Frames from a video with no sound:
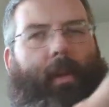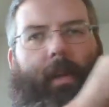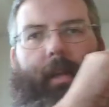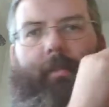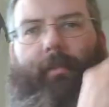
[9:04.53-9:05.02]

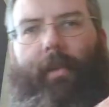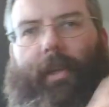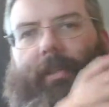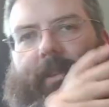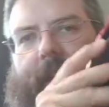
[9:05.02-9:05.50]
And
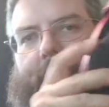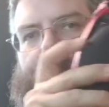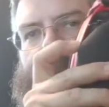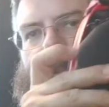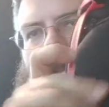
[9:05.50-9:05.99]
inside
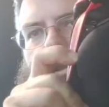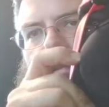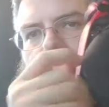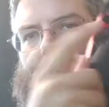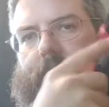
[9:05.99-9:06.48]
this,
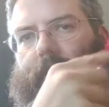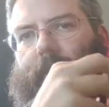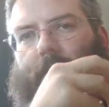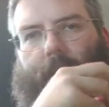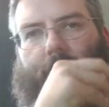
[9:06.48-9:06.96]

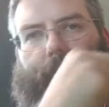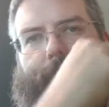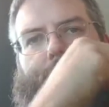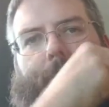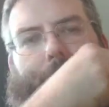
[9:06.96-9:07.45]
you got another
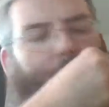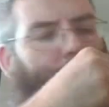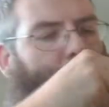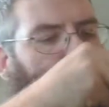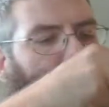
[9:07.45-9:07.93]
flap
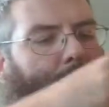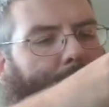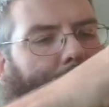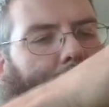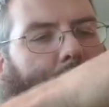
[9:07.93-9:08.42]
here.
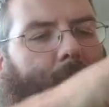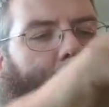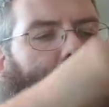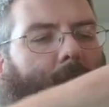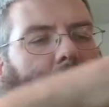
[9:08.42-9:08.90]

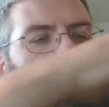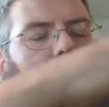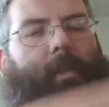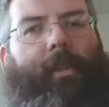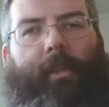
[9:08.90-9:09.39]

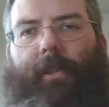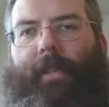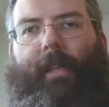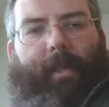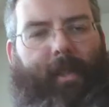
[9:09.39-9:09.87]
Then you can just
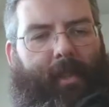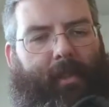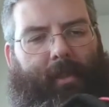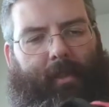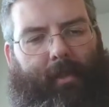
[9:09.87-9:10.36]
take
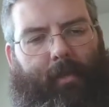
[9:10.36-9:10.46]
this.